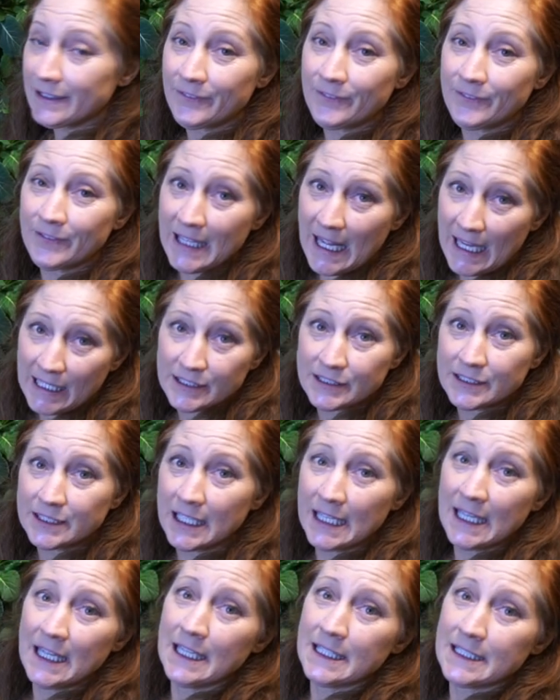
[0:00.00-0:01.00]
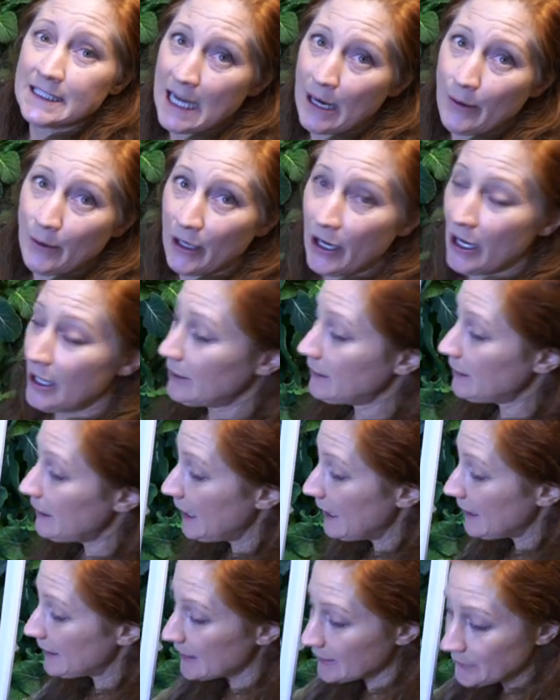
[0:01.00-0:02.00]
the Flex Tower Garden.
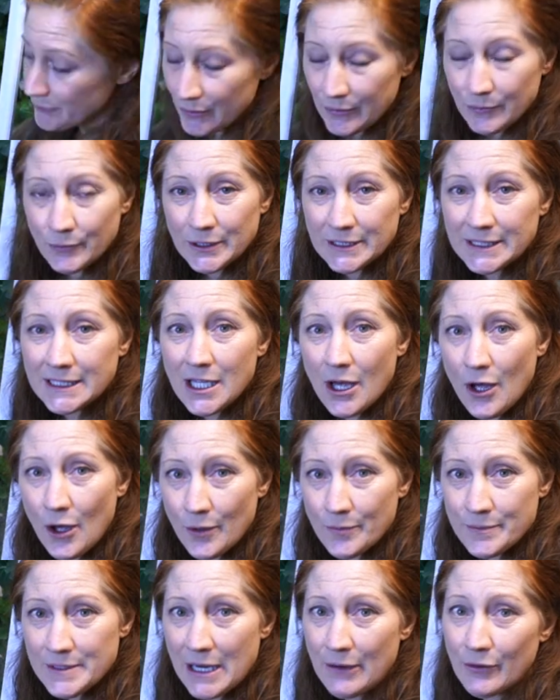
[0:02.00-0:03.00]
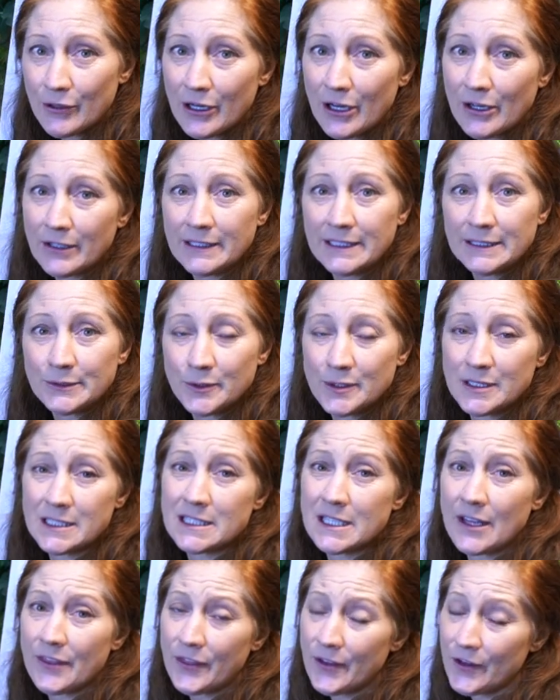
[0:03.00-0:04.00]
This one was the home Tower Garden. This
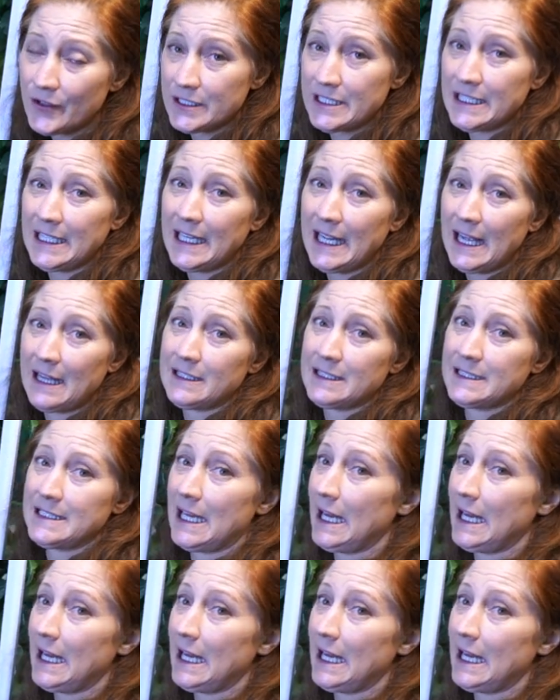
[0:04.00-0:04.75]
one's 13 gallon